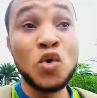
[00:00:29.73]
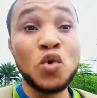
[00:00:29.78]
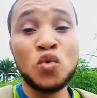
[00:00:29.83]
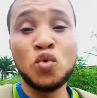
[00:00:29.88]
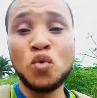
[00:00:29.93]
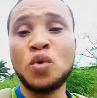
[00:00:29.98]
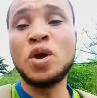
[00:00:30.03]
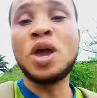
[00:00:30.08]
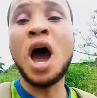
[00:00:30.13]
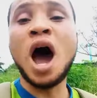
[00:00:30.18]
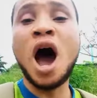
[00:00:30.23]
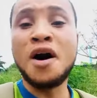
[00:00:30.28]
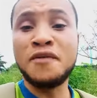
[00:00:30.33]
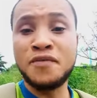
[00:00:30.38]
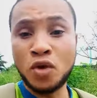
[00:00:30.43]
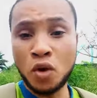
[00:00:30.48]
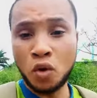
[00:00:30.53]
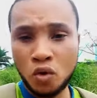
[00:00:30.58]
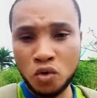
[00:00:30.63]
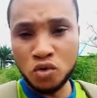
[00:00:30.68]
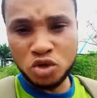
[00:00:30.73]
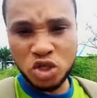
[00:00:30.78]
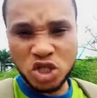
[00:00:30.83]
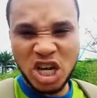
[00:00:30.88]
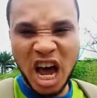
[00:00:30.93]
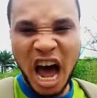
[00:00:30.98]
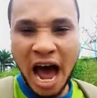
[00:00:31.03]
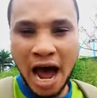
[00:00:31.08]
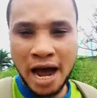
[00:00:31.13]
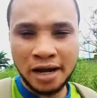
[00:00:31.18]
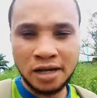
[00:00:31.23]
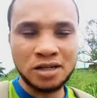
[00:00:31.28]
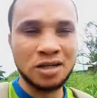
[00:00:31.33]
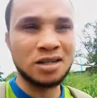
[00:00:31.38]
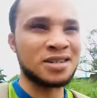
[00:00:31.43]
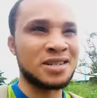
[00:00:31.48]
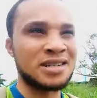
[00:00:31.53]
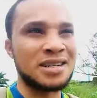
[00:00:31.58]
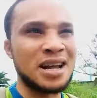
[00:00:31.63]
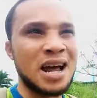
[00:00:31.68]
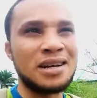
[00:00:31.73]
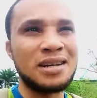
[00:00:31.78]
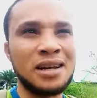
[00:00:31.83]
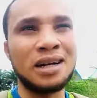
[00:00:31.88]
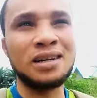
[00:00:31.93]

you will have your own child. I